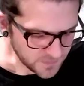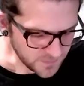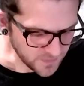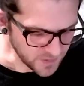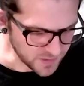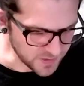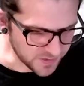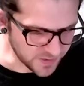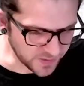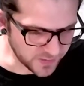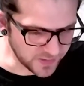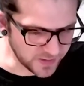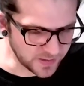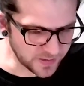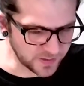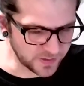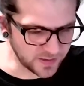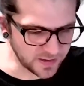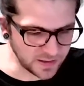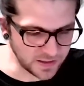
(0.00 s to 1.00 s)
So
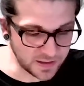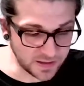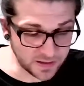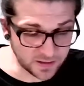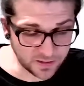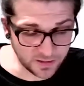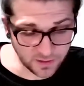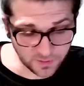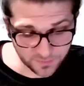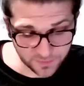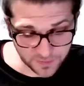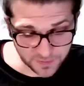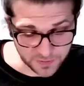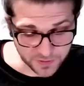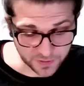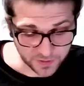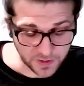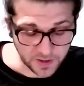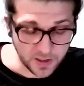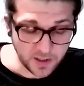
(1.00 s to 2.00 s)
in the near
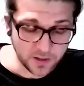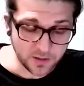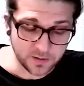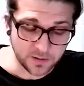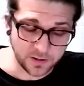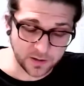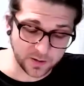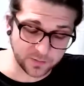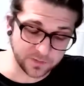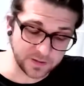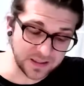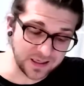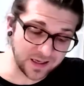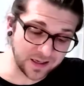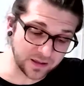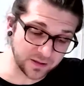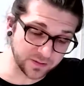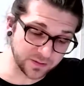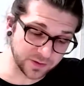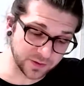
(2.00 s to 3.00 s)
future, you have the
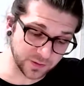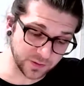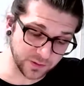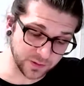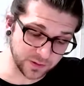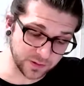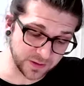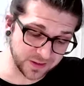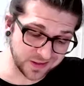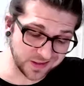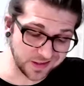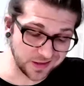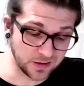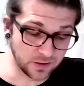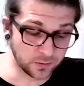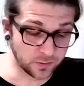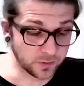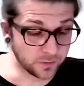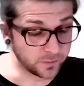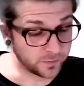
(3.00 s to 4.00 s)
Eight of Swords in
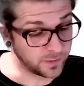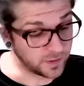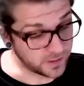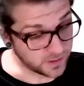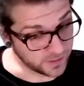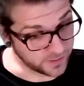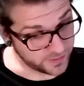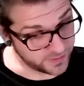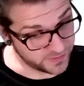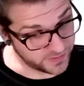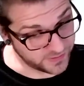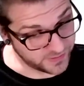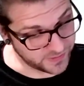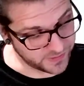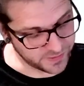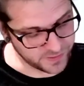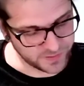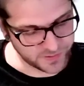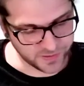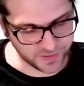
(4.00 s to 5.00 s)
the reverse.
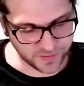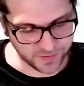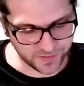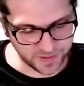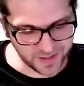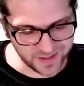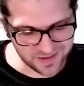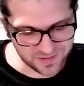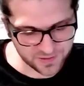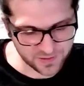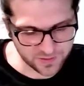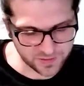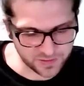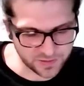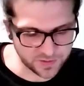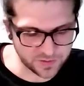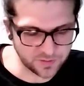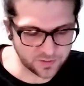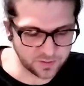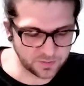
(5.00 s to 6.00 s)
So the Eight of
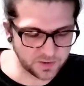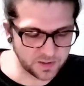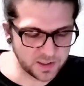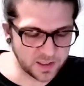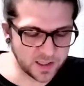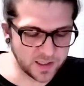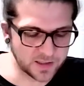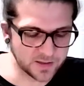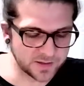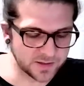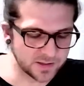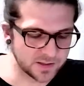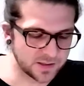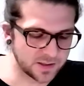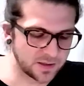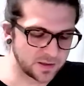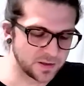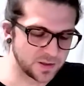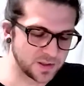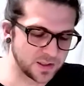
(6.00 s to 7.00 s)
Swords normally has this
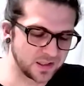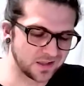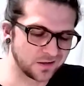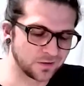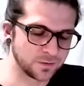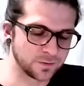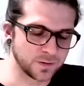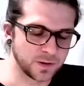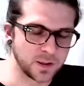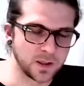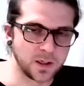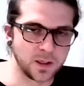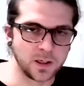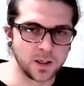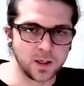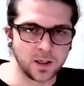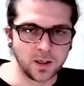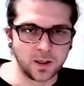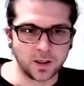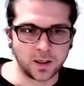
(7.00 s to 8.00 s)
energy of
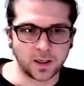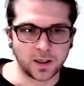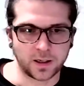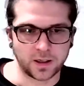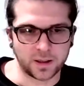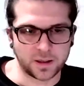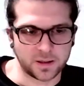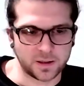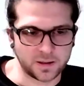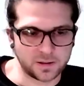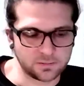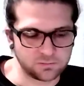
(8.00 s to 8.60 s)
uh,